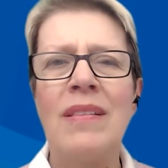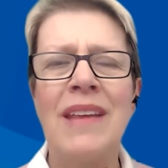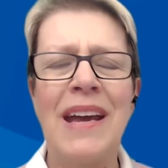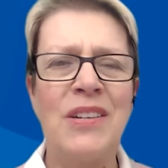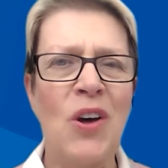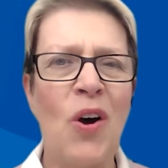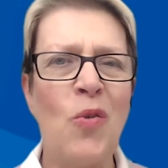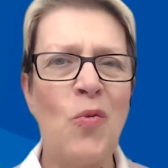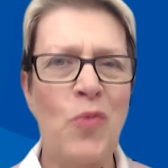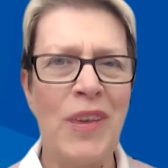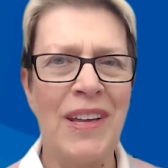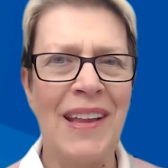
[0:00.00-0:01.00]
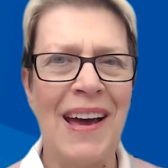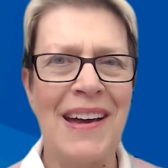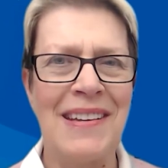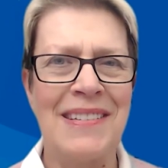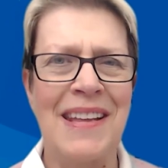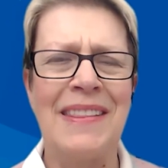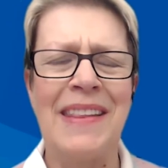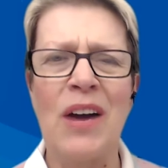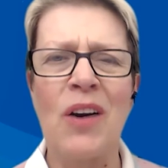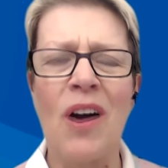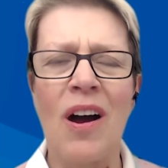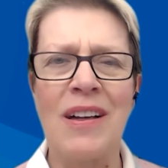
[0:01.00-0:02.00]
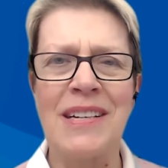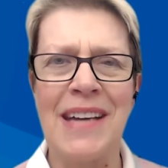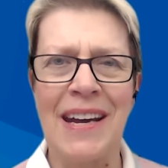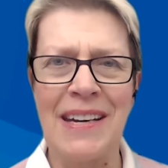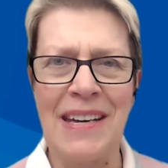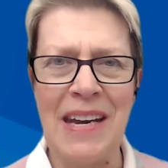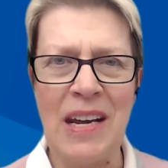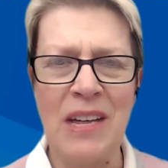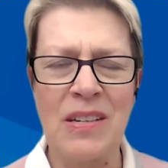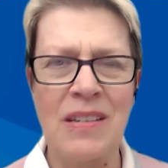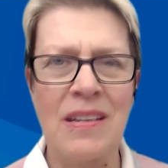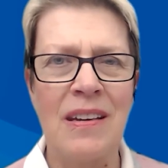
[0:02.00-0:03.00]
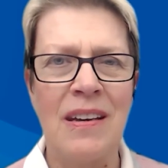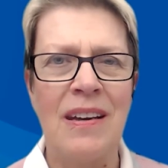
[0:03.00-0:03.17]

they don't realize that there are techniques